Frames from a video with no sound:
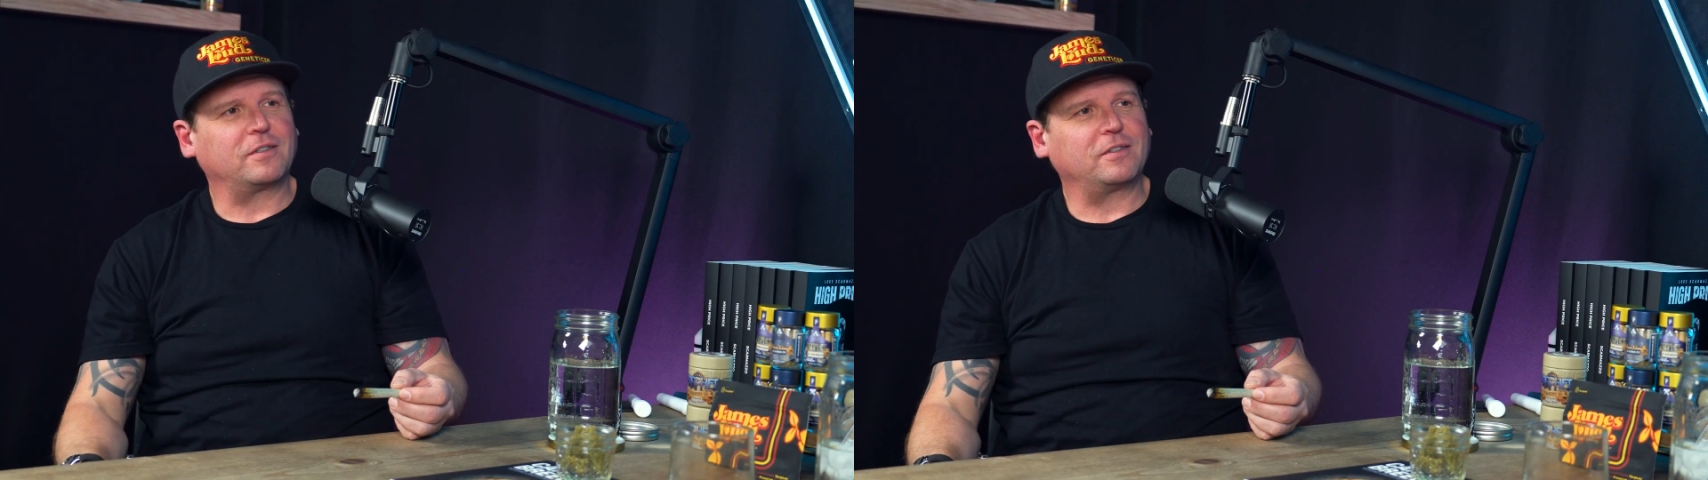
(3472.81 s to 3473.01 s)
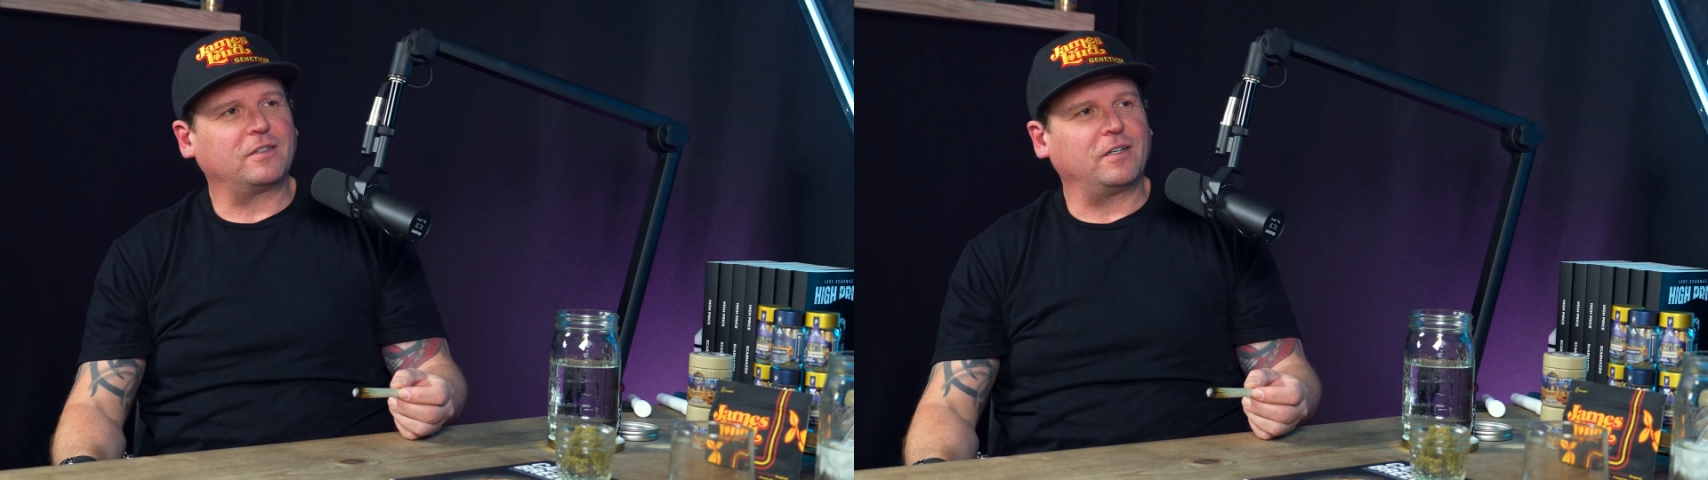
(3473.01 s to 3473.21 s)

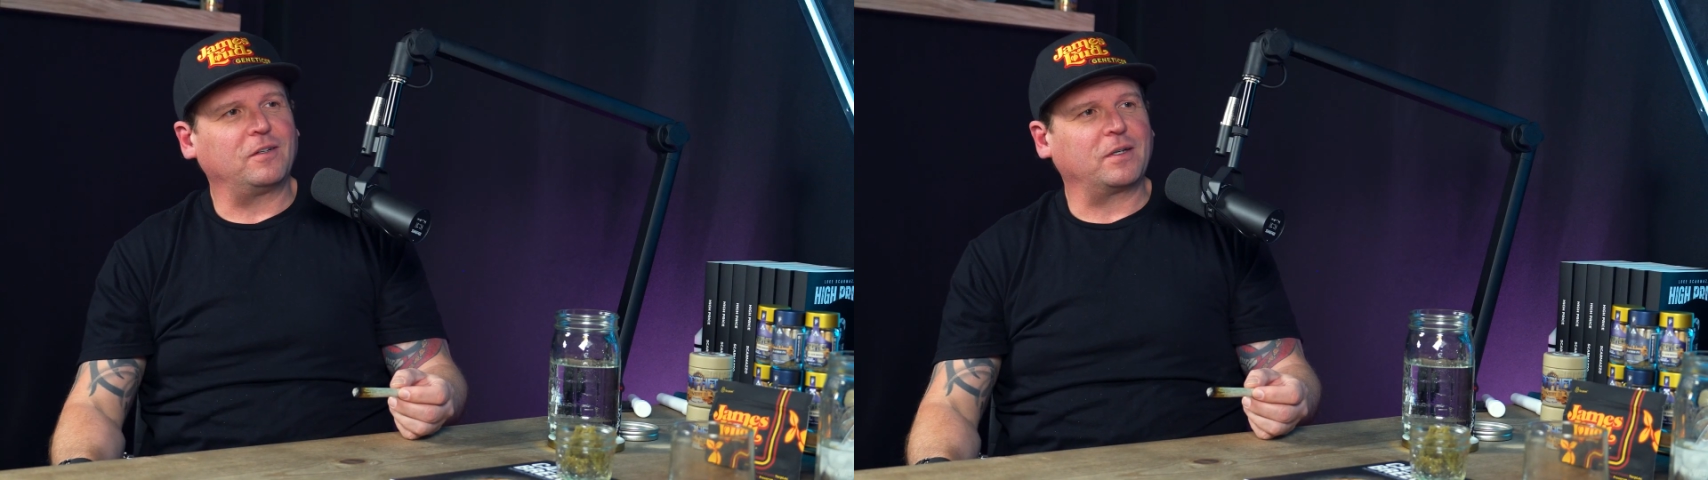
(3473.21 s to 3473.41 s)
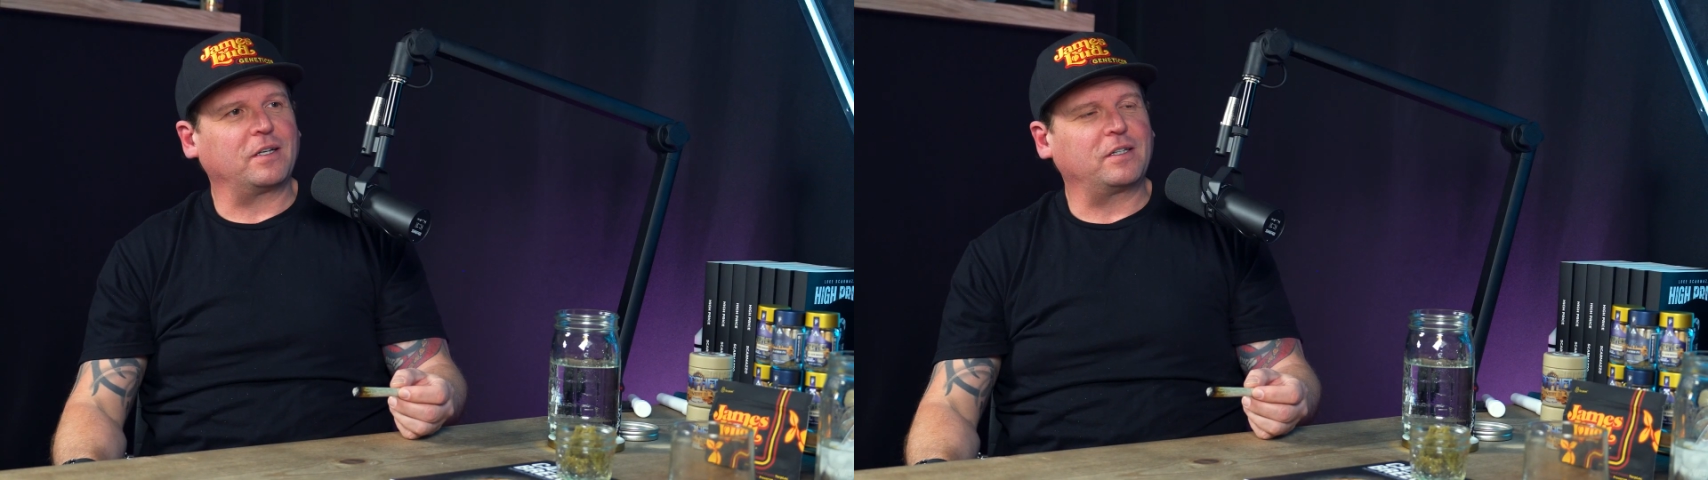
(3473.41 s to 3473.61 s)
Right.
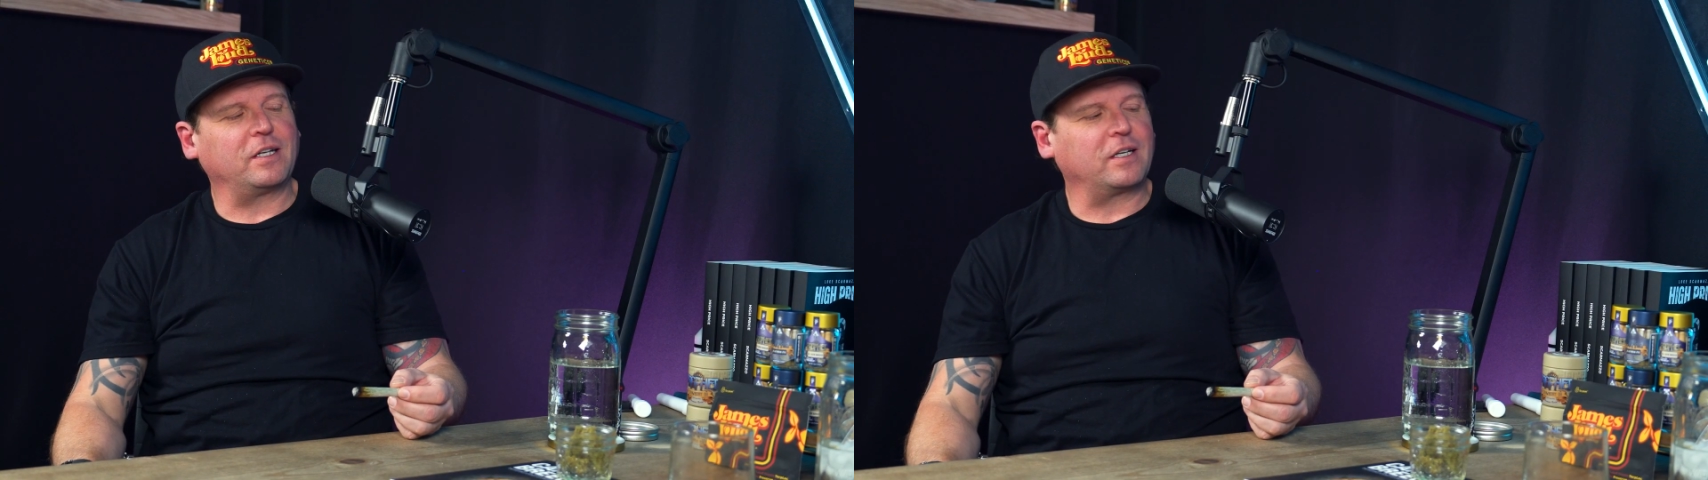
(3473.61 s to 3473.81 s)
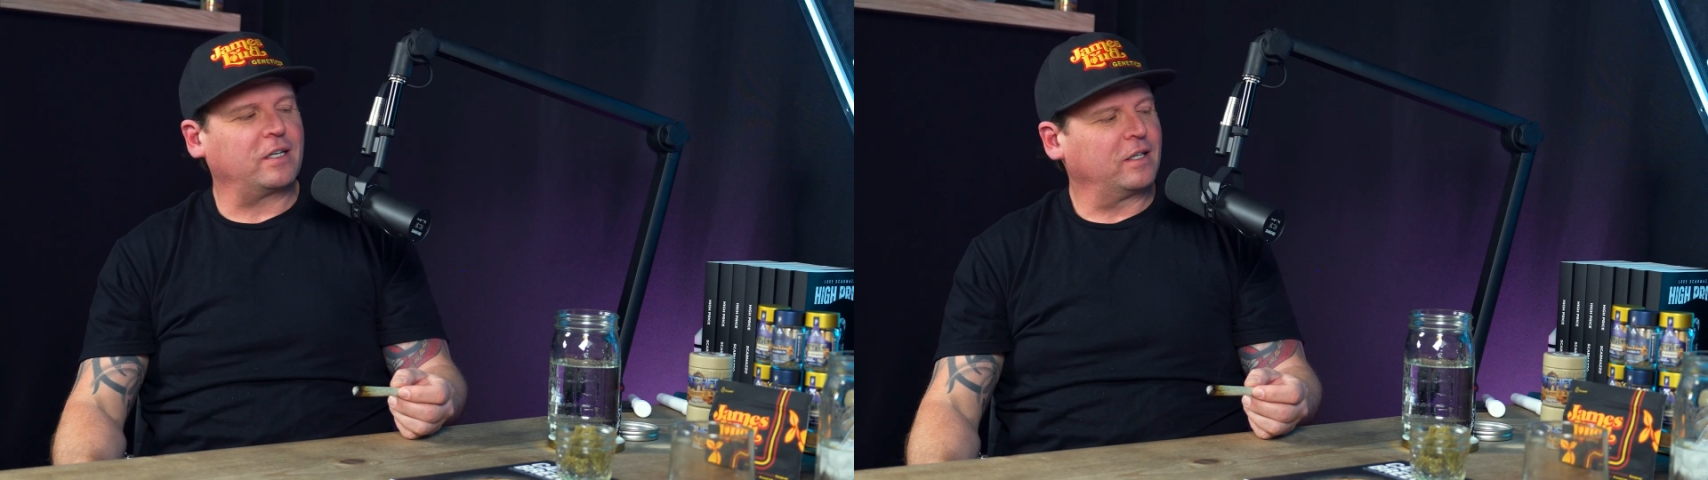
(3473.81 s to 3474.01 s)
And I
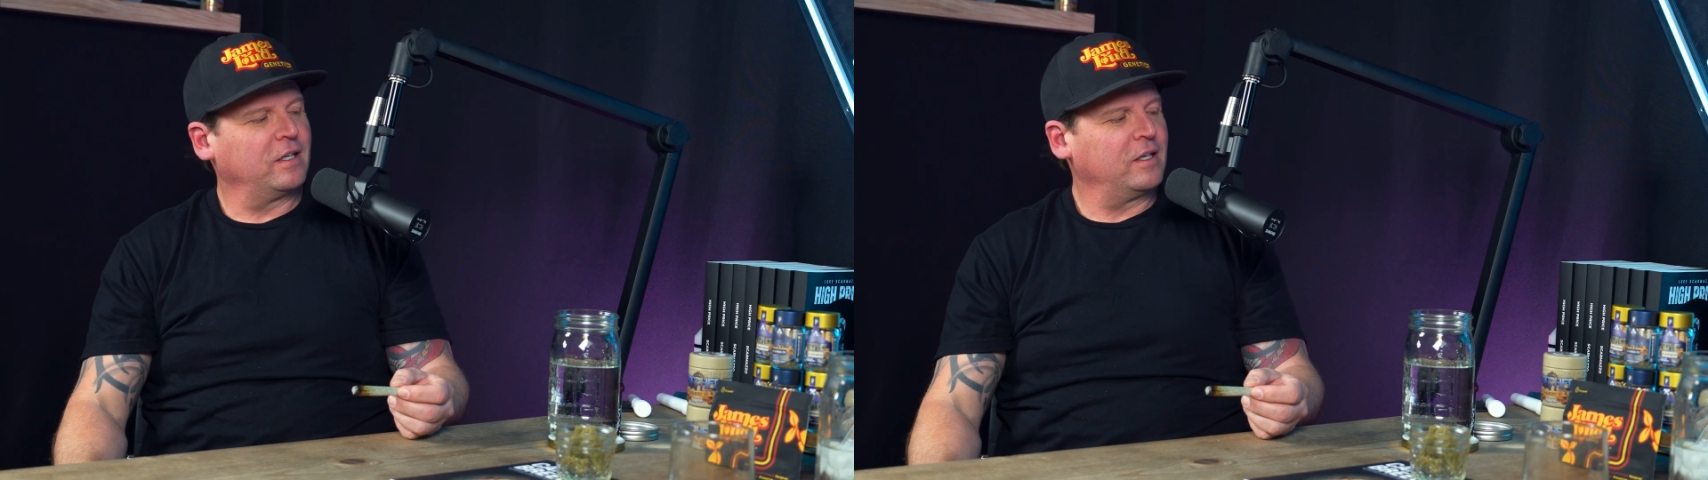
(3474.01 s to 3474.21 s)
think